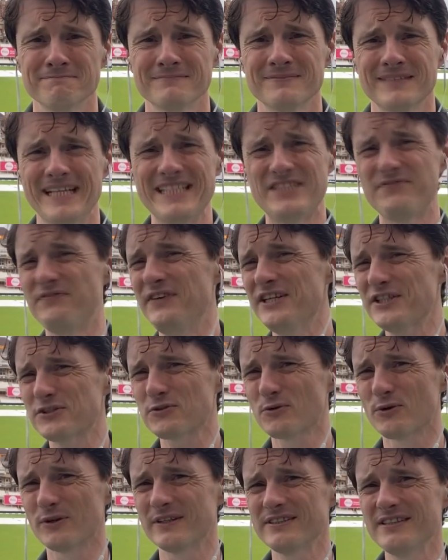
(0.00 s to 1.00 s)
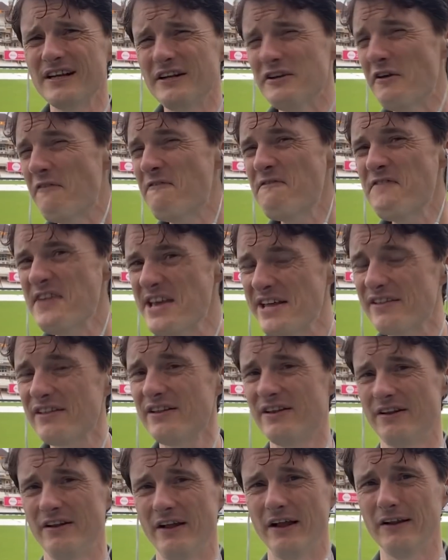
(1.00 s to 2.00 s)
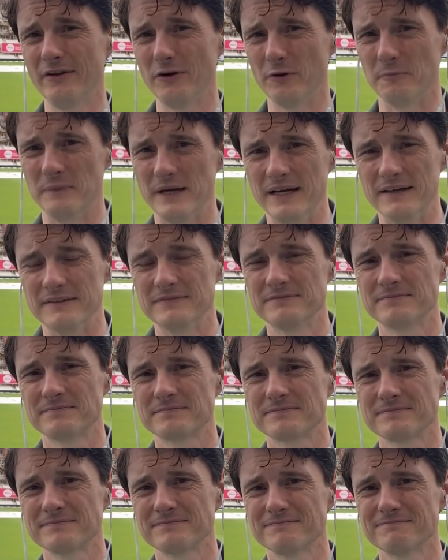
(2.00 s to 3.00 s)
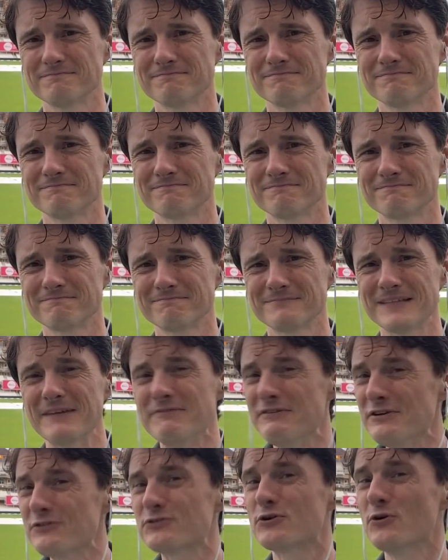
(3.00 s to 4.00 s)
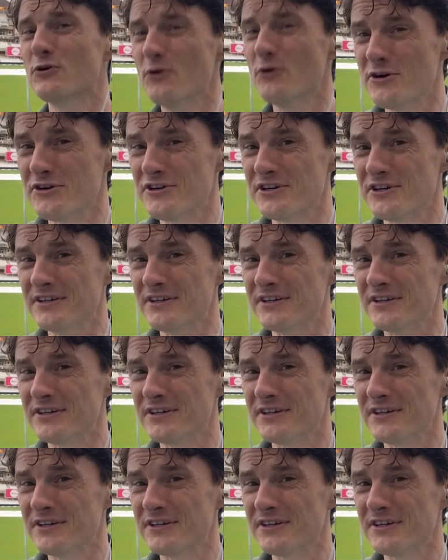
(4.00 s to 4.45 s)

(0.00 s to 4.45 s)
it's visceral, isn't it? You feel a little bit. It feels good.